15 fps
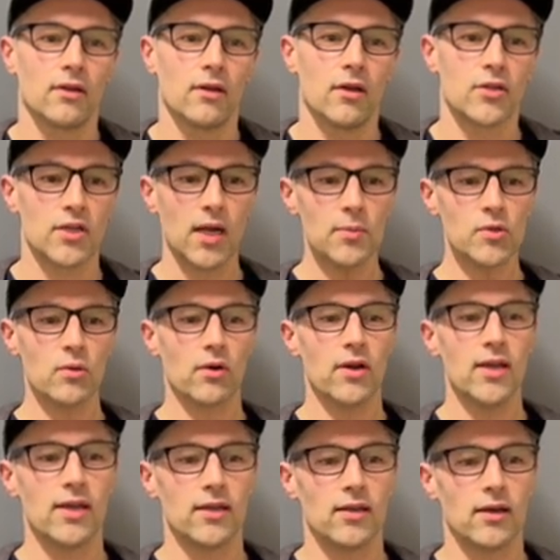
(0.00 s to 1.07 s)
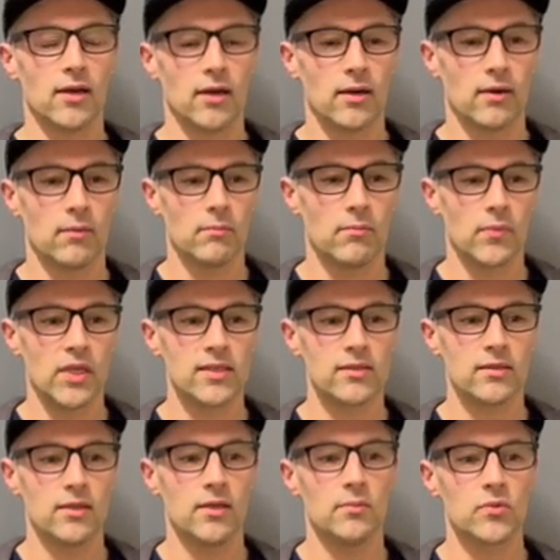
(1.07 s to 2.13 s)
Checkups are great. His
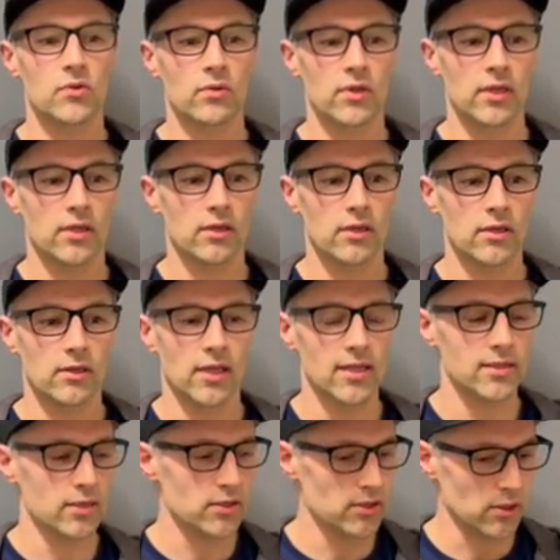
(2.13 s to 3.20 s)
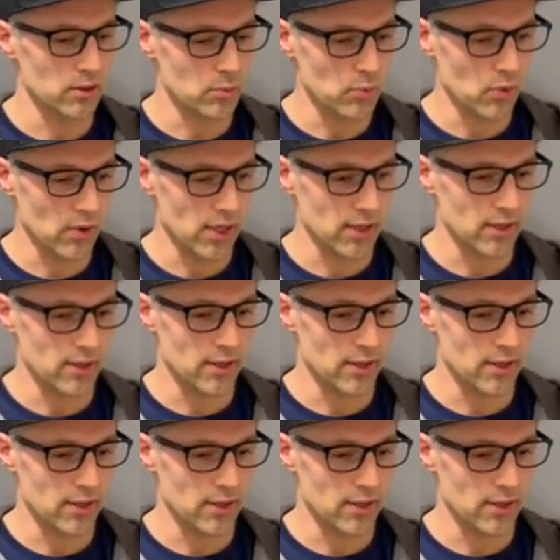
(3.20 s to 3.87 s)
team's really good. That's actually a good point.